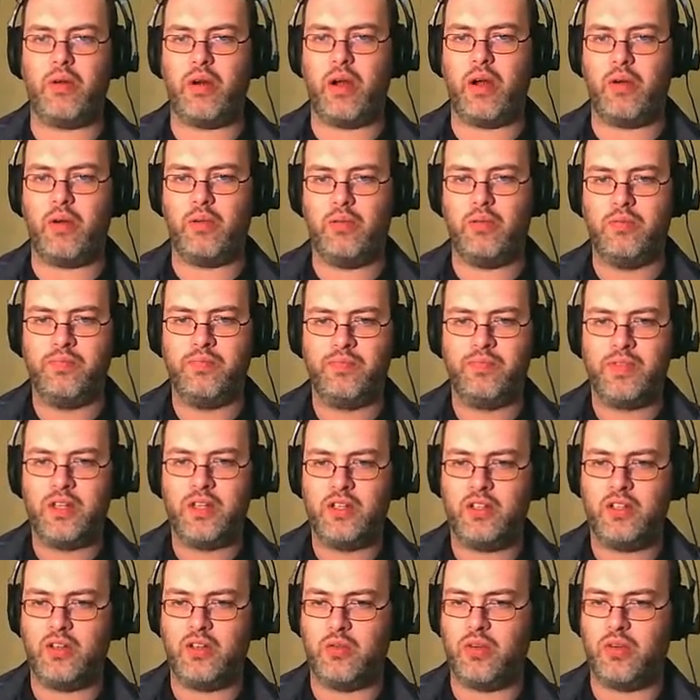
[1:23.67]
no. Do
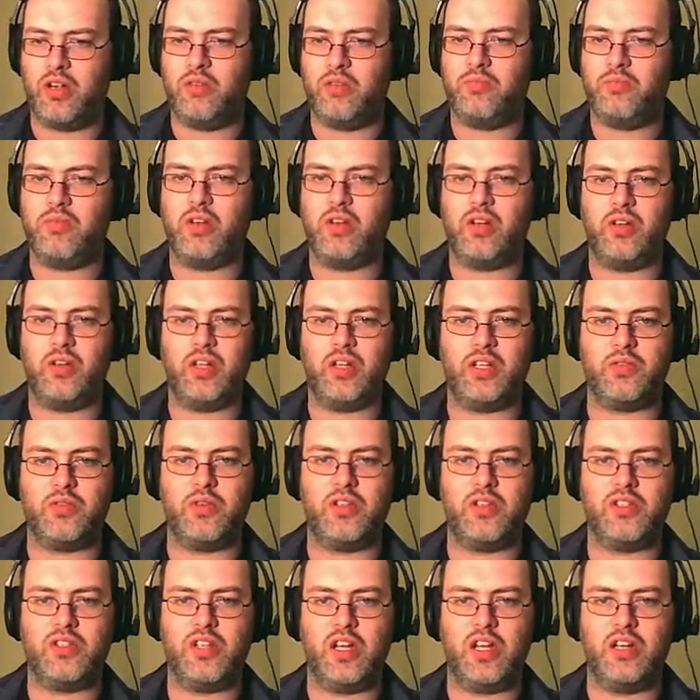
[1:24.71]
you know what? I'm gonna go this way
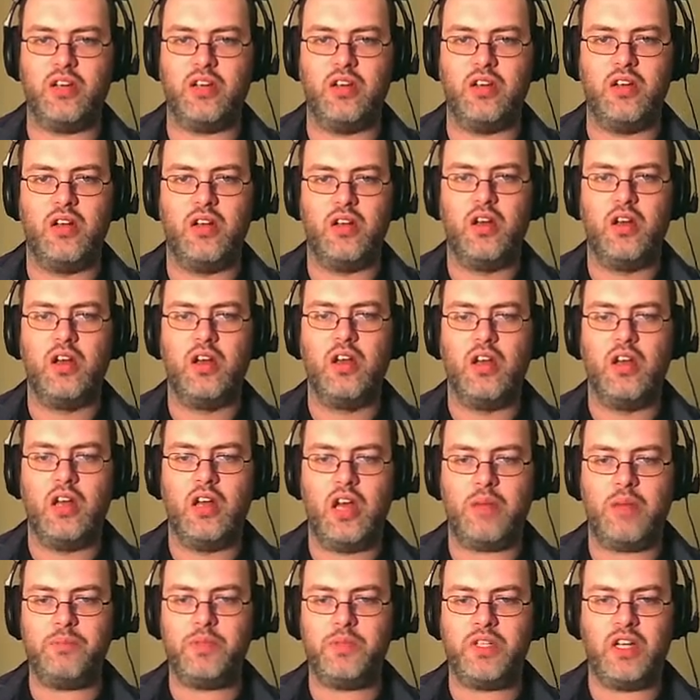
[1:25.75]
instead.
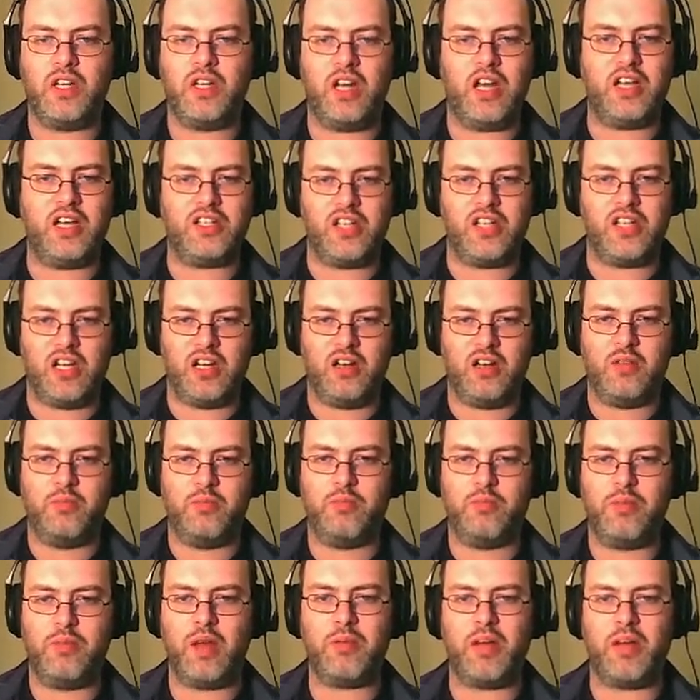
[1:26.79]
Oops a daisy.
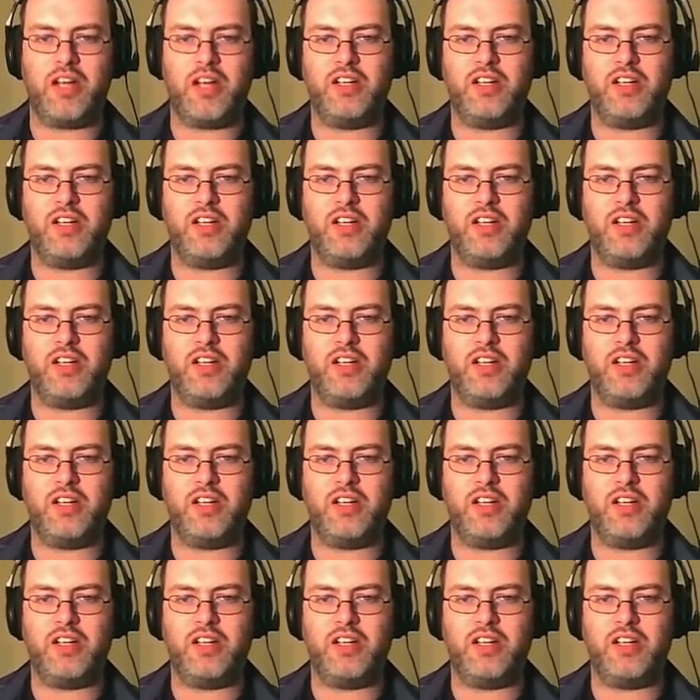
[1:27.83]
Bye bye